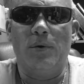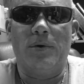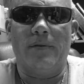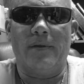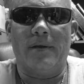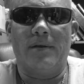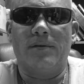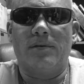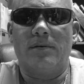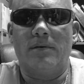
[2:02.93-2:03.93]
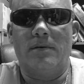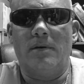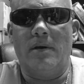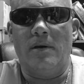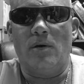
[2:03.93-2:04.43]
to this
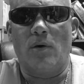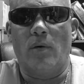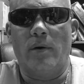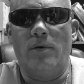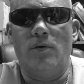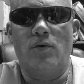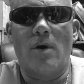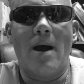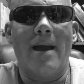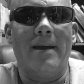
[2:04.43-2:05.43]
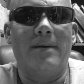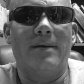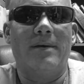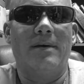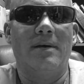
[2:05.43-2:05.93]
and you're going to try it,
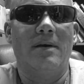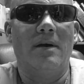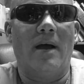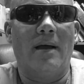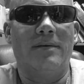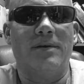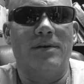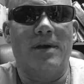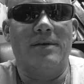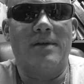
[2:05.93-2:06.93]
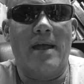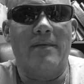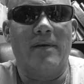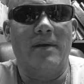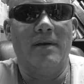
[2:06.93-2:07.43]
I suggest
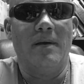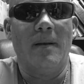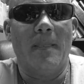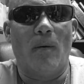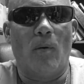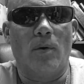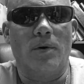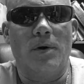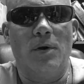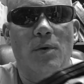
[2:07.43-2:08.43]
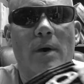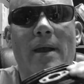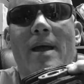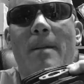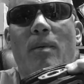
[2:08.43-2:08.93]
having ordered you a
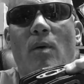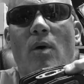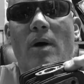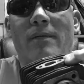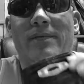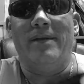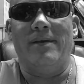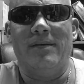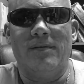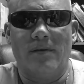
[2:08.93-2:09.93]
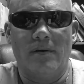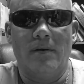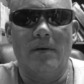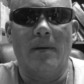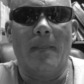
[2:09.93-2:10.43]
couple of these,
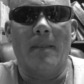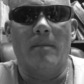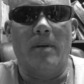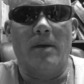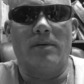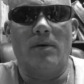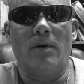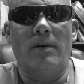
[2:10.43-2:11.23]
because it only